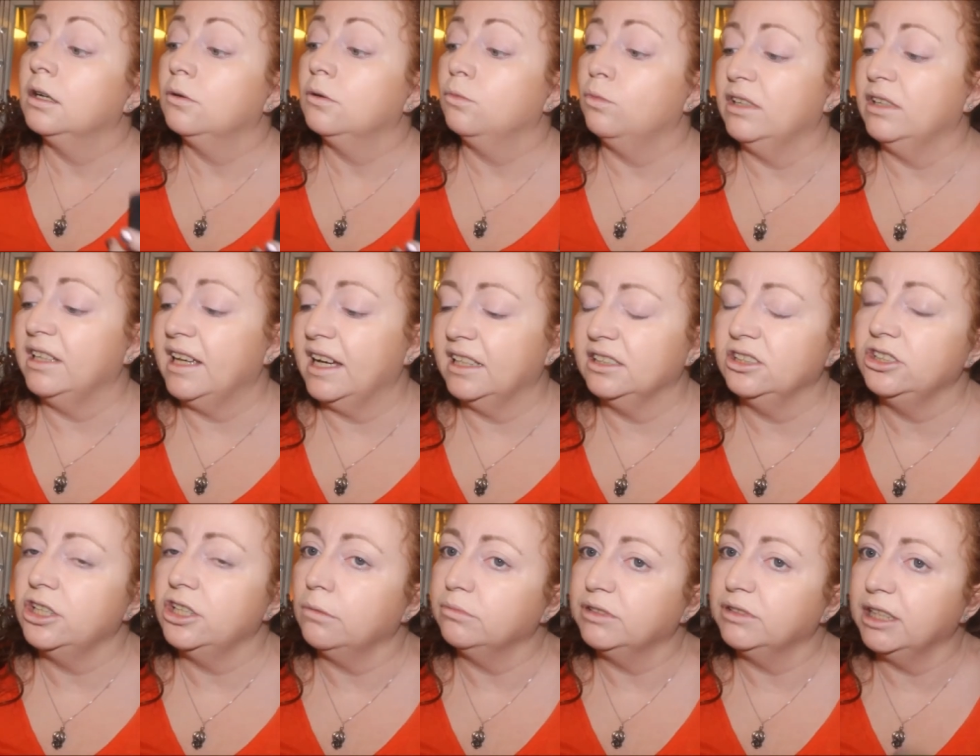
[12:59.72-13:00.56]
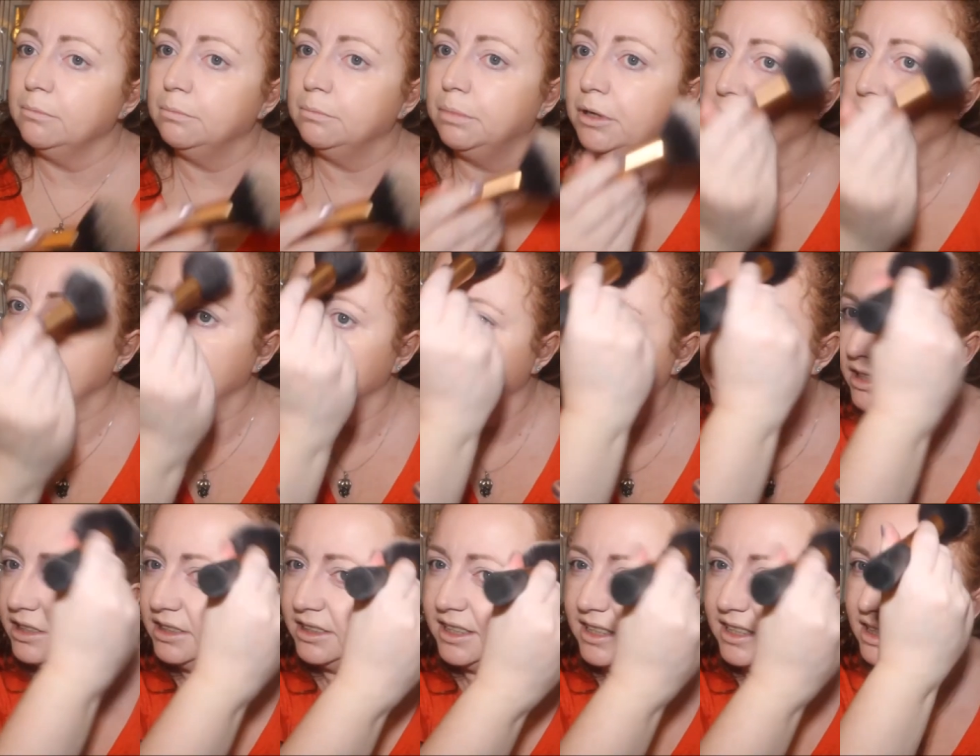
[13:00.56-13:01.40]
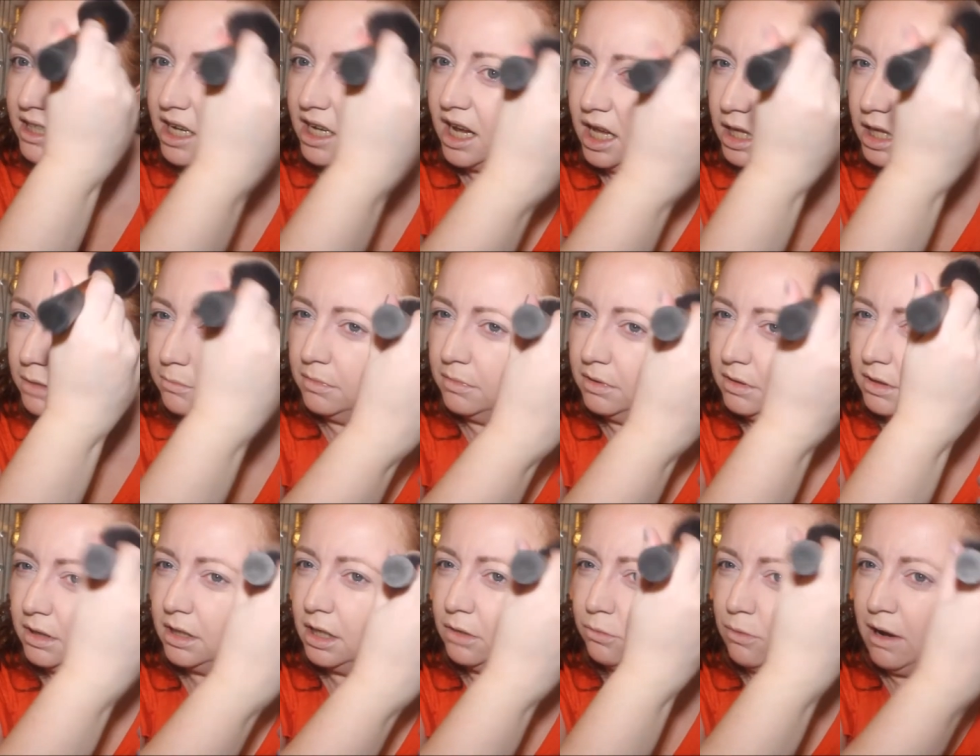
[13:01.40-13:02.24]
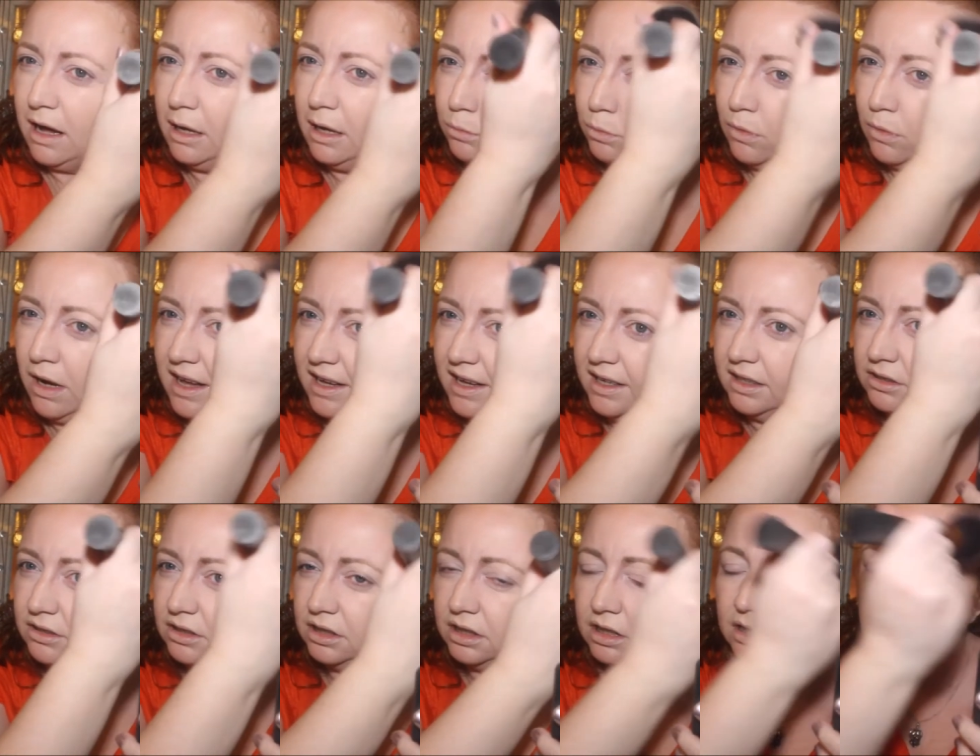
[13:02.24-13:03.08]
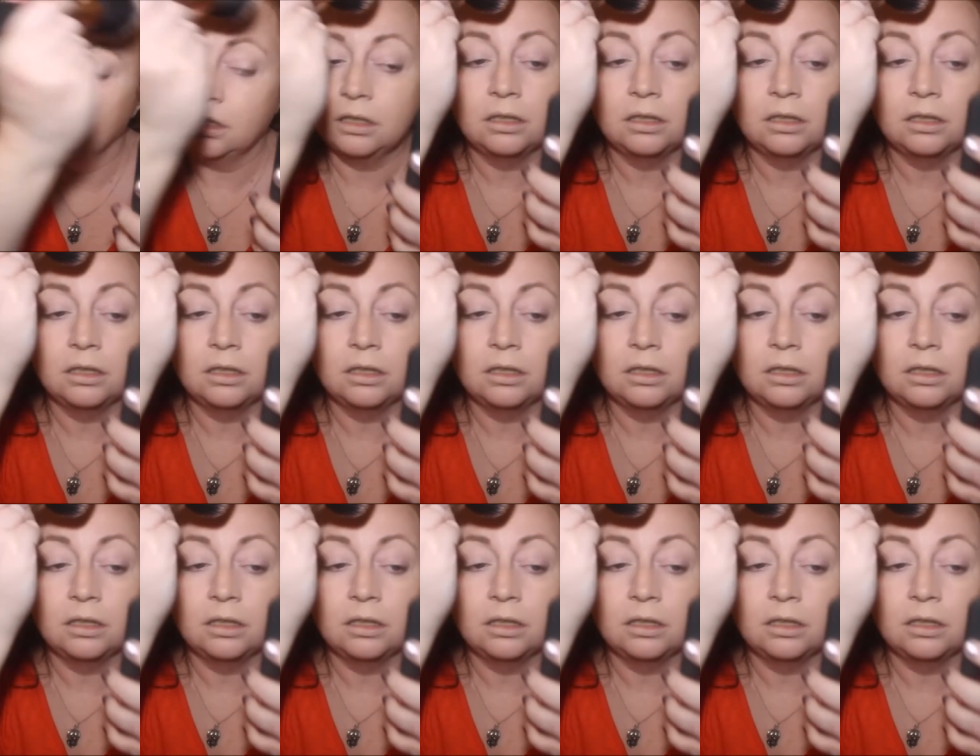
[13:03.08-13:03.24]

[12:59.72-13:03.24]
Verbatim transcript: when I shopped at Boots and did um, a Wet and Wild